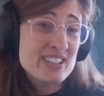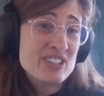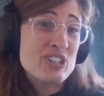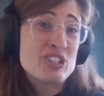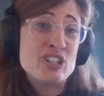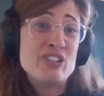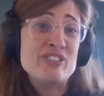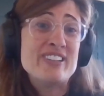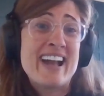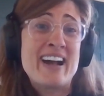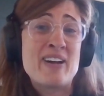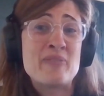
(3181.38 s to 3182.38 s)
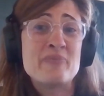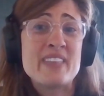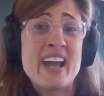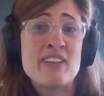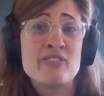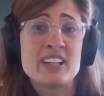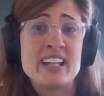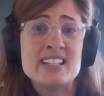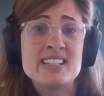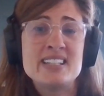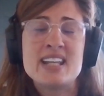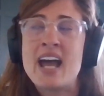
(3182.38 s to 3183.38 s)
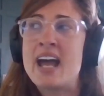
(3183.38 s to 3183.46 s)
Institute, they released